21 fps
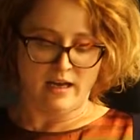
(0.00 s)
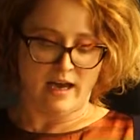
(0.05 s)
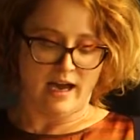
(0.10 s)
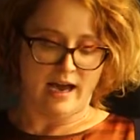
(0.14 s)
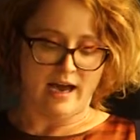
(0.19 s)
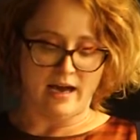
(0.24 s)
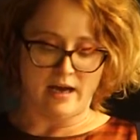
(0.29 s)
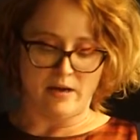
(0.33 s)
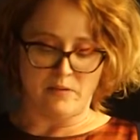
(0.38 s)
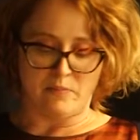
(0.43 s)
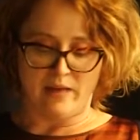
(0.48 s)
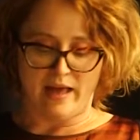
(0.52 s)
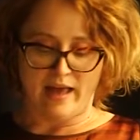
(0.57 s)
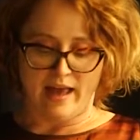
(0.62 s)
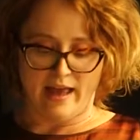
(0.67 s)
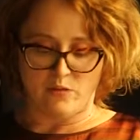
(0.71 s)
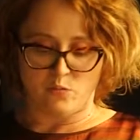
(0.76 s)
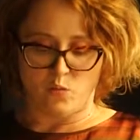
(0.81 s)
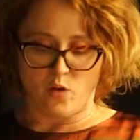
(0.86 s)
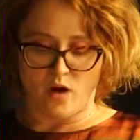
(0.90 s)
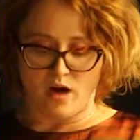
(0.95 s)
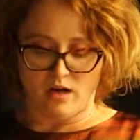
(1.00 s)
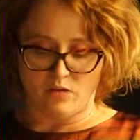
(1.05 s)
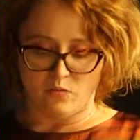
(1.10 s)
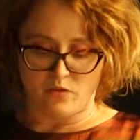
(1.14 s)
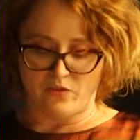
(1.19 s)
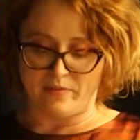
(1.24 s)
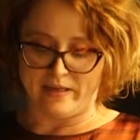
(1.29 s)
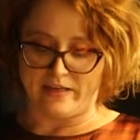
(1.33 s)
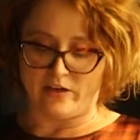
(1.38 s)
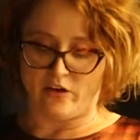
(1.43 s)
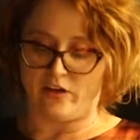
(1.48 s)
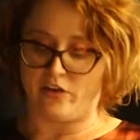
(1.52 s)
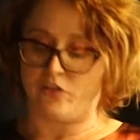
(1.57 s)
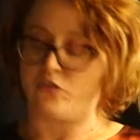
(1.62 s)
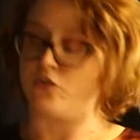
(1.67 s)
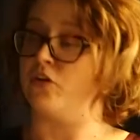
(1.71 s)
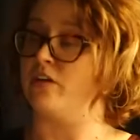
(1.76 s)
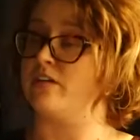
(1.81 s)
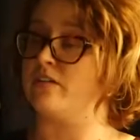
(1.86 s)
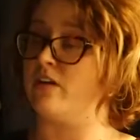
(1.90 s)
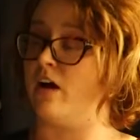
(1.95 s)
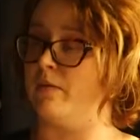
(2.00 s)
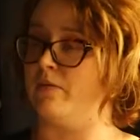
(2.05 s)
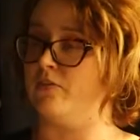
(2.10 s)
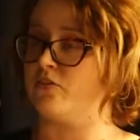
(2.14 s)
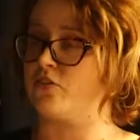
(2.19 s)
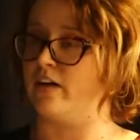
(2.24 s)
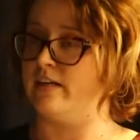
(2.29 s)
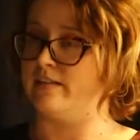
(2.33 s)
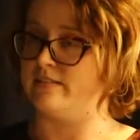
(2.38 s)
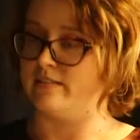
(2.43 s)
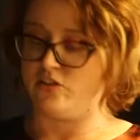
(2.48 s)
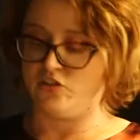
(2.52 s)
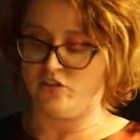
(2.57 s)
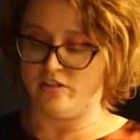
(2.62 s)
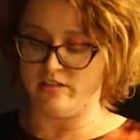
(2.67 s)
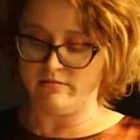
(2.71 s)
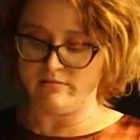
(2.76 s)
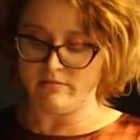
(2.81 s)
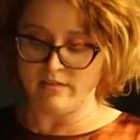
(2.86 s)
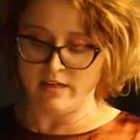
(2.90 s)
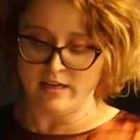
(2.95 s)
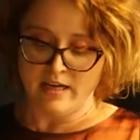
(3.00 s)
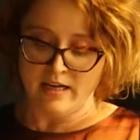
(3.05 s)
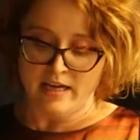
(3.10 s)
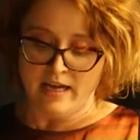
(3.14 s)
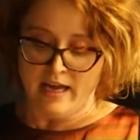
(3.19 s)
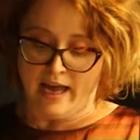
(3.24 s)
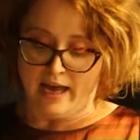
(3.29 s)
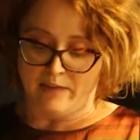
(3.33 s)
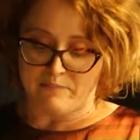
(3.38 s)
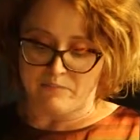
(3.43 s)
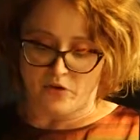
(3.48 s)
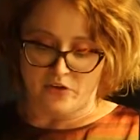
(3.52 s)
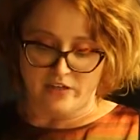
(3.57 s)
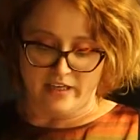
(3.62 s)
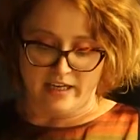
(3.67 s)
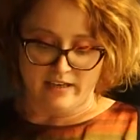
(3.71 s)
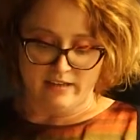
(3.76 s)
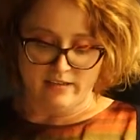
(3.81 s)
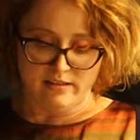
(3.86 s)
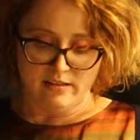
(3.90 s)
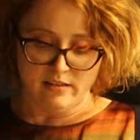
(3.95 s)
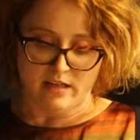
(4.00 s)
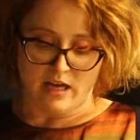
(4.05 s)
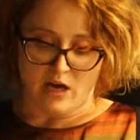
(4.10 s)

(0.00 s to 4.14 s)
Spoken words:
And while we've been going through a time of transition at Bonnier,